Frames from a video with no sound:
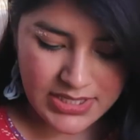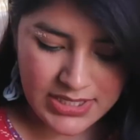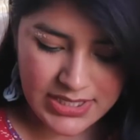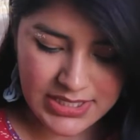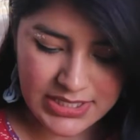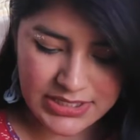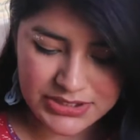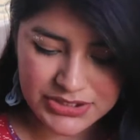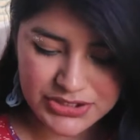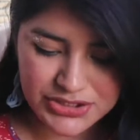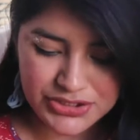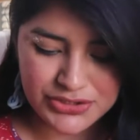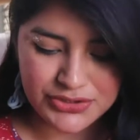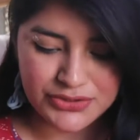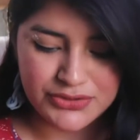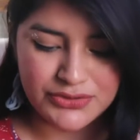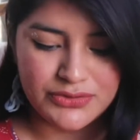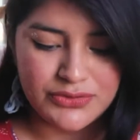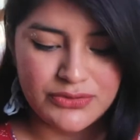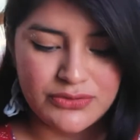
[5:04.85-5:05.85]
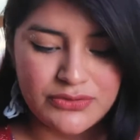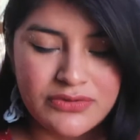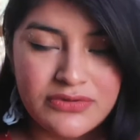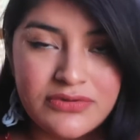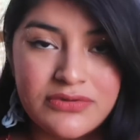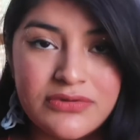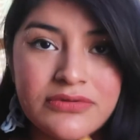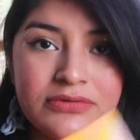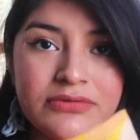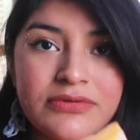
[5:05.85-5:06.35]
into
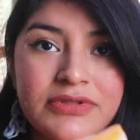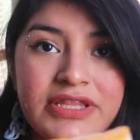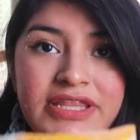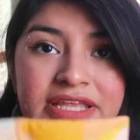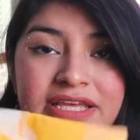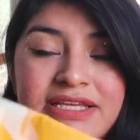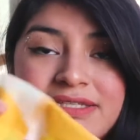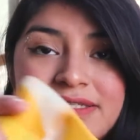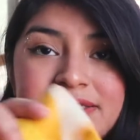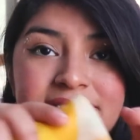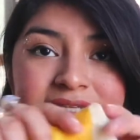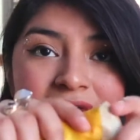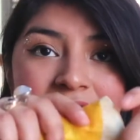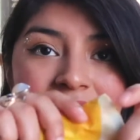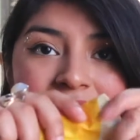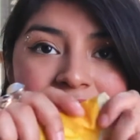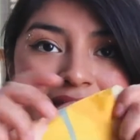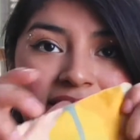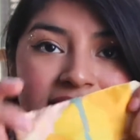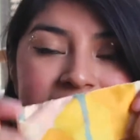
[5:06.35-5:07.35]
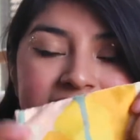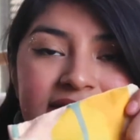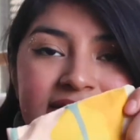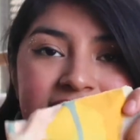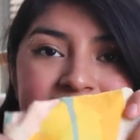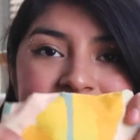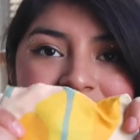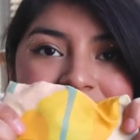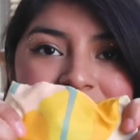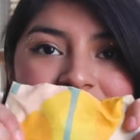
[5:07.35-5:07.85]
this
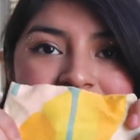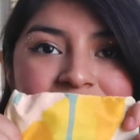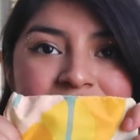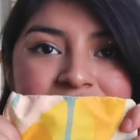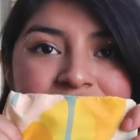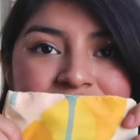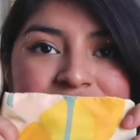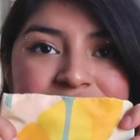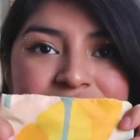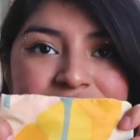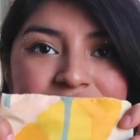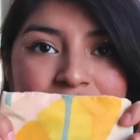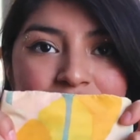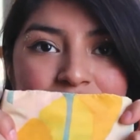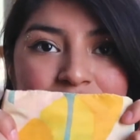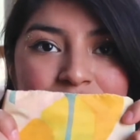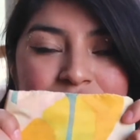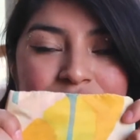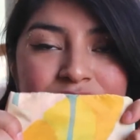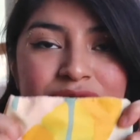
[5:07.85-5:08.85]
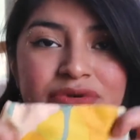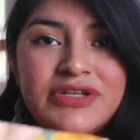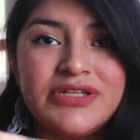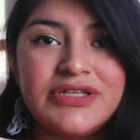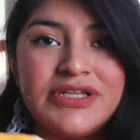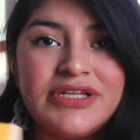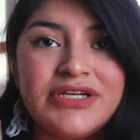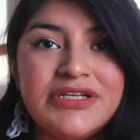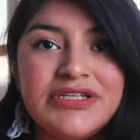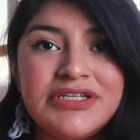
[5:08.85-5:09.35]
size, So you could
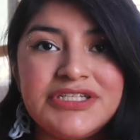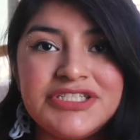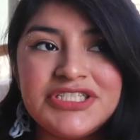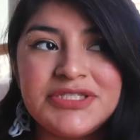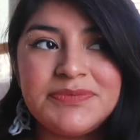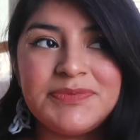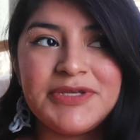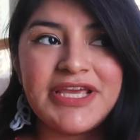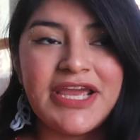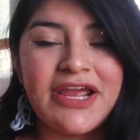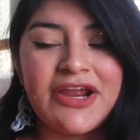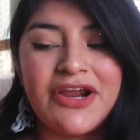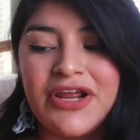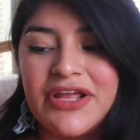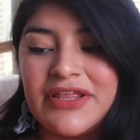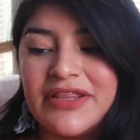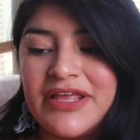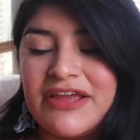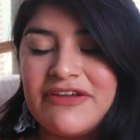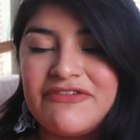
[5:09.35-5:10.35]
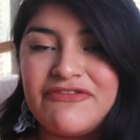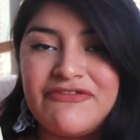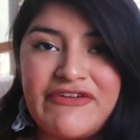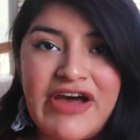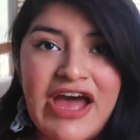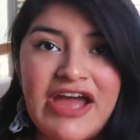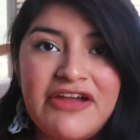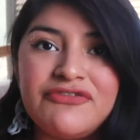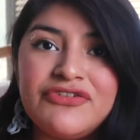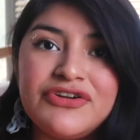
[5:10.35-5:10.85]
literally just be carrying like
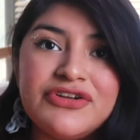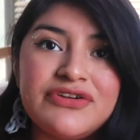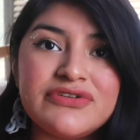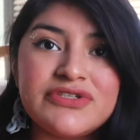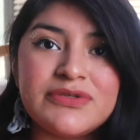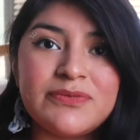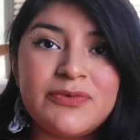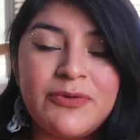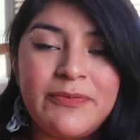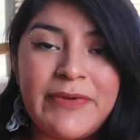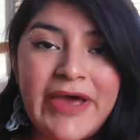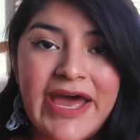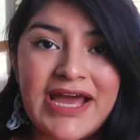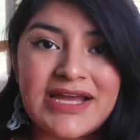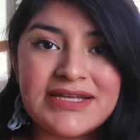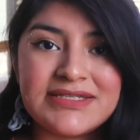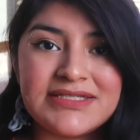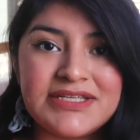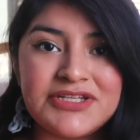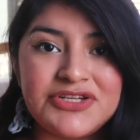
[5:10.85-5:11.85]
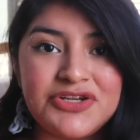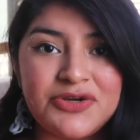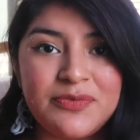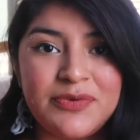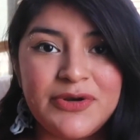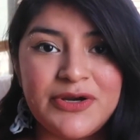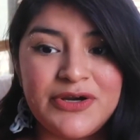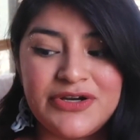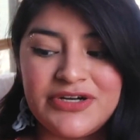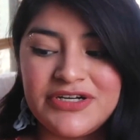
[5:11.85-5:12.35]
5 reusable bags in your
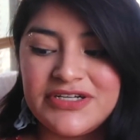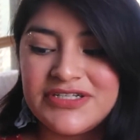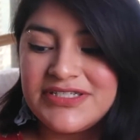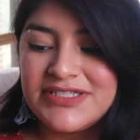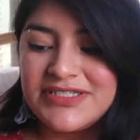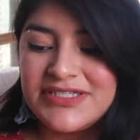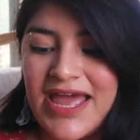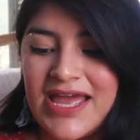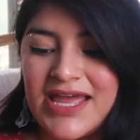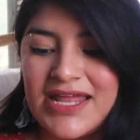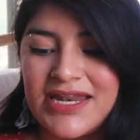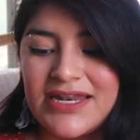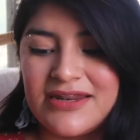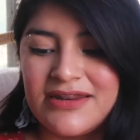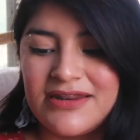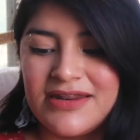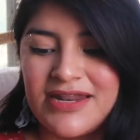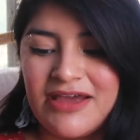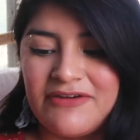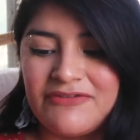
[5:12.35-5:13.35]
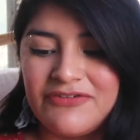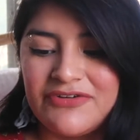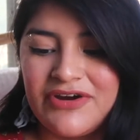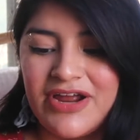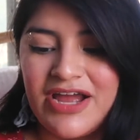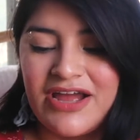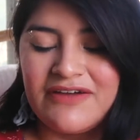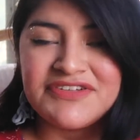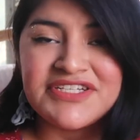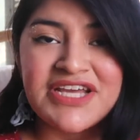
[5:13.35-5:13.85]
purse and never
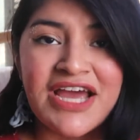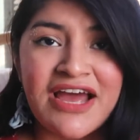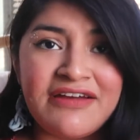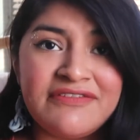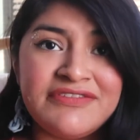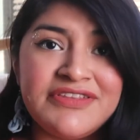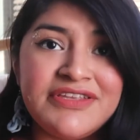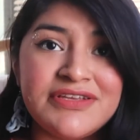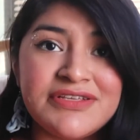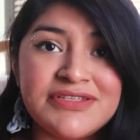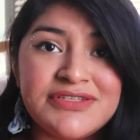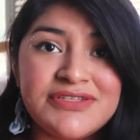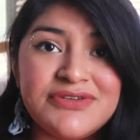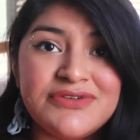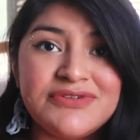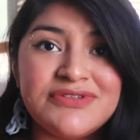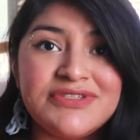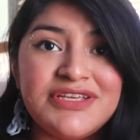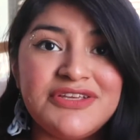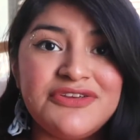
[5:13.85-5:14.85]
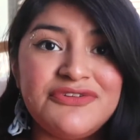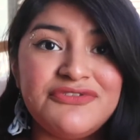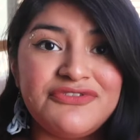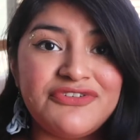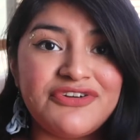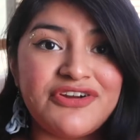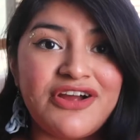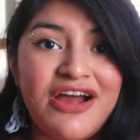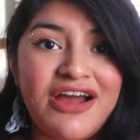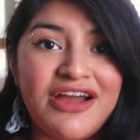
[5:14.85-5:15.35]
have to have the excuse that you
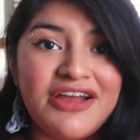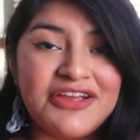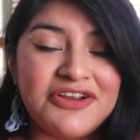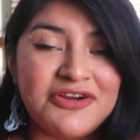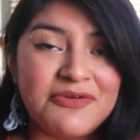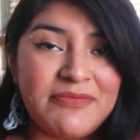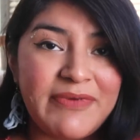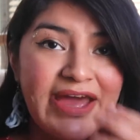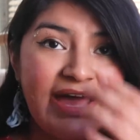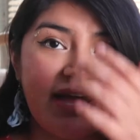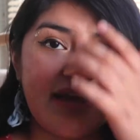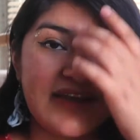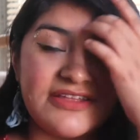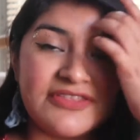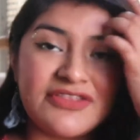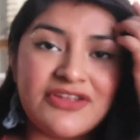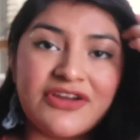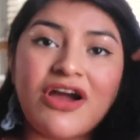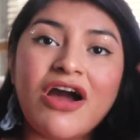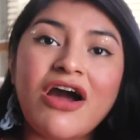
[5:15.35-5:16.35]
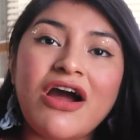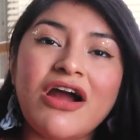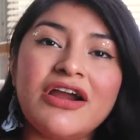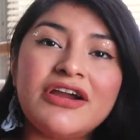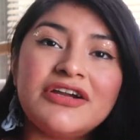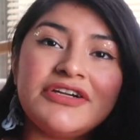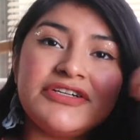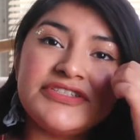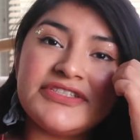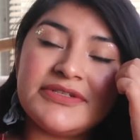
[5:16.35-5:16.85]
forgot your bag in the
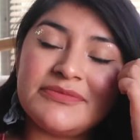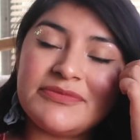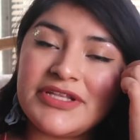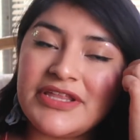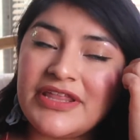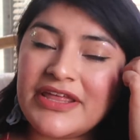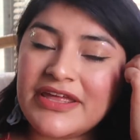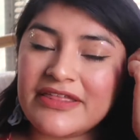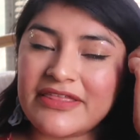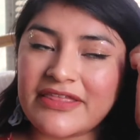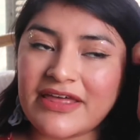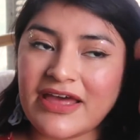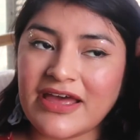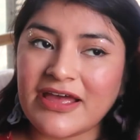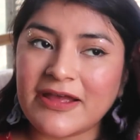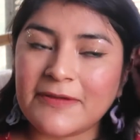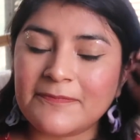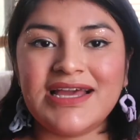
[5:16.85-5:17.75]
car or something like that.